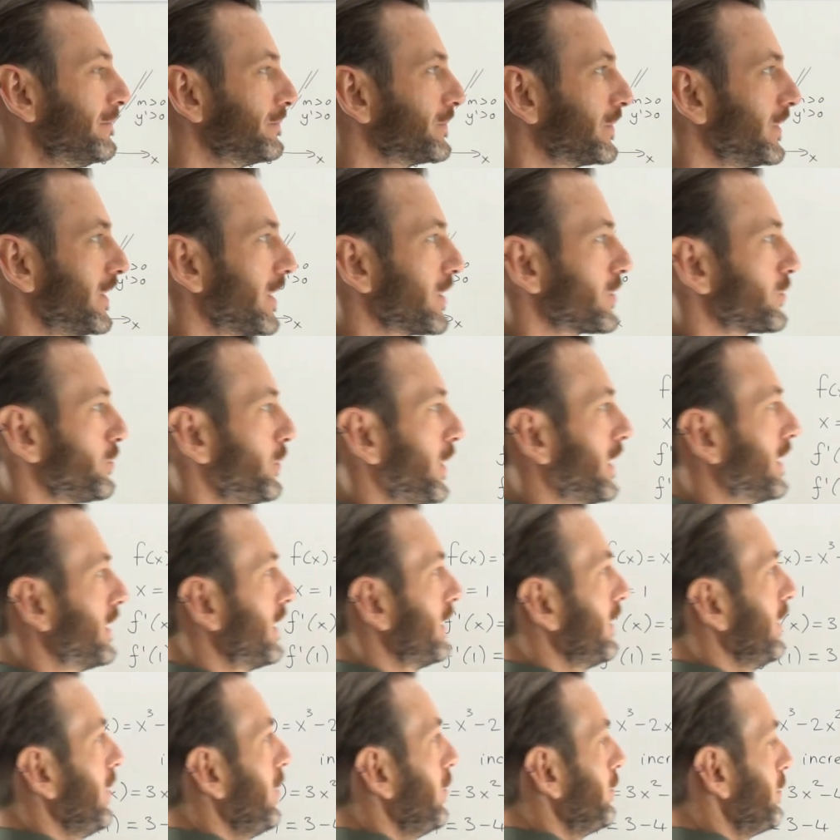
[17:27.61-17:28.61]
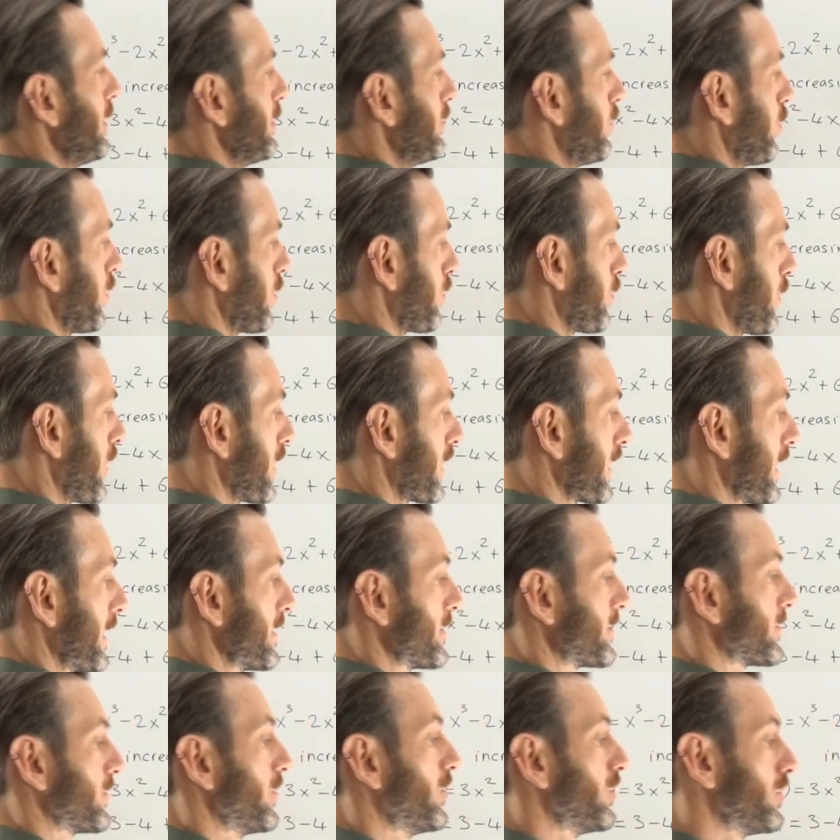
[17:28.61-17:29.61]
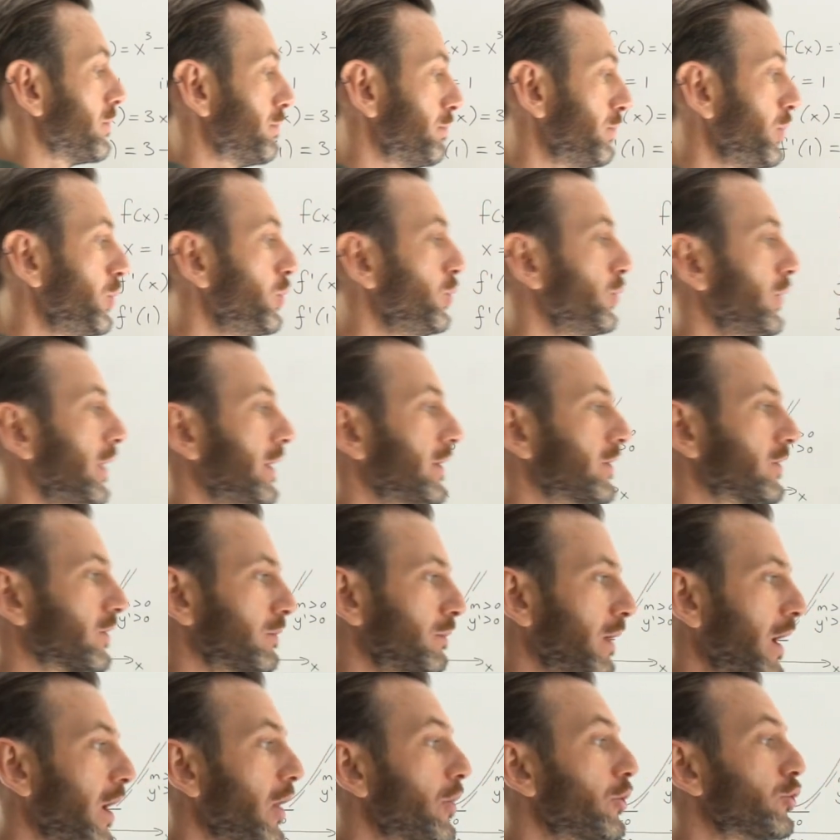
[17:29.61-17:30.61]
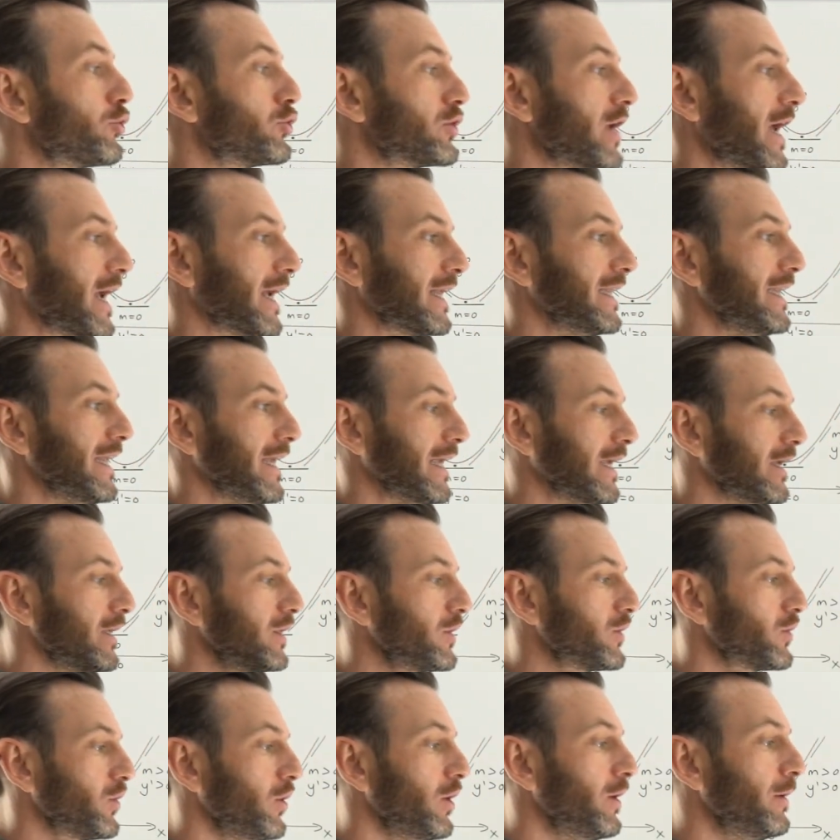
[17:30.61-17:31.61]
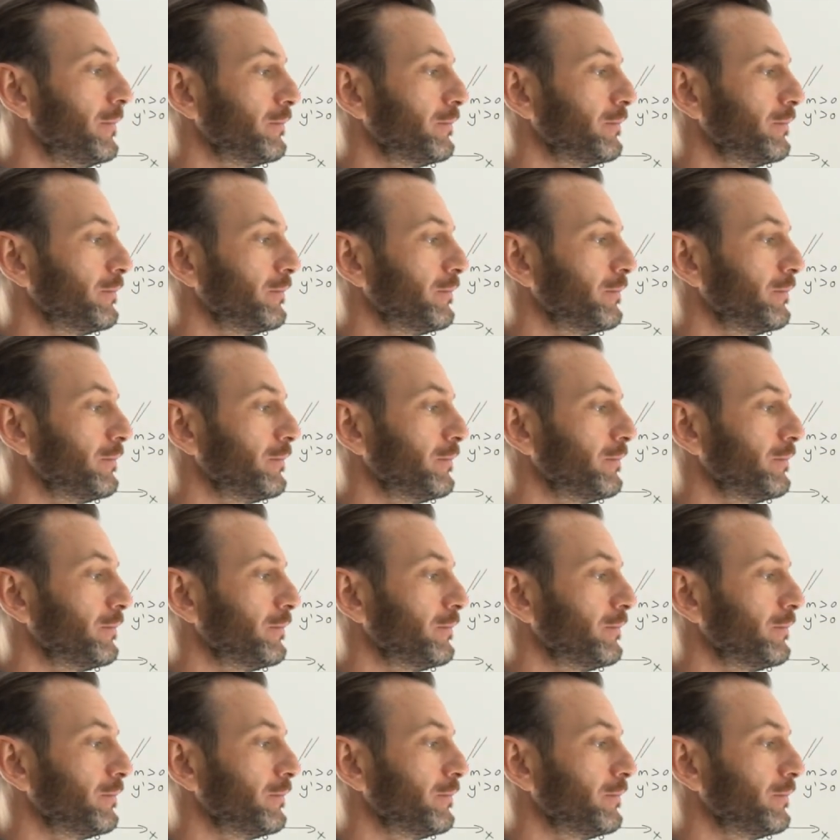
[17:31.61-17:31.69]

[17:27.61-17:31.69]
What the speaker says: This one, a little bit more work, and start to pull in some other techniques,